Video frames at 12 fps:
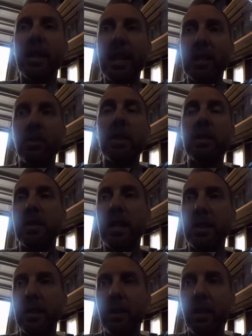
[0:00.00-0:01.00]
to get to it
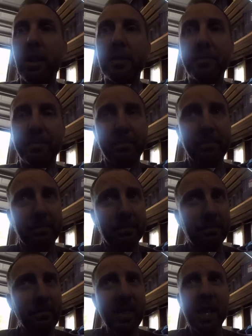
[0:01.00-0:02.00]
inside the car
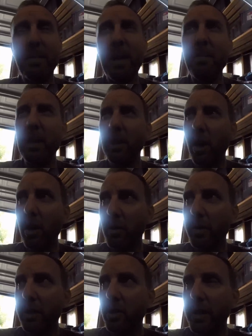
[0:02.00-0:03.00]
and it may be a long
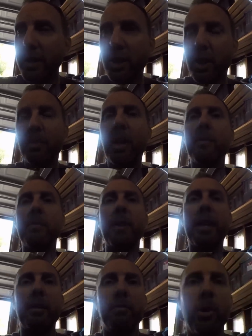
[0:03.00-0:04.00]
reach in the engine compartment, but
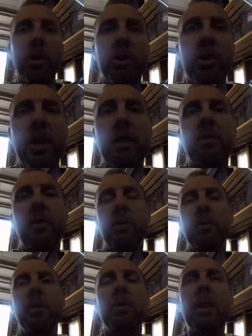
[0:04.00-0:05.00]
I could push stuff
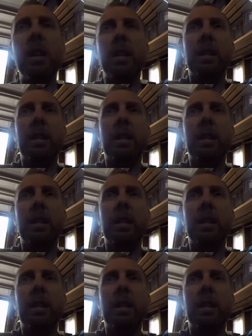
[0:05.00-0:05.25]
through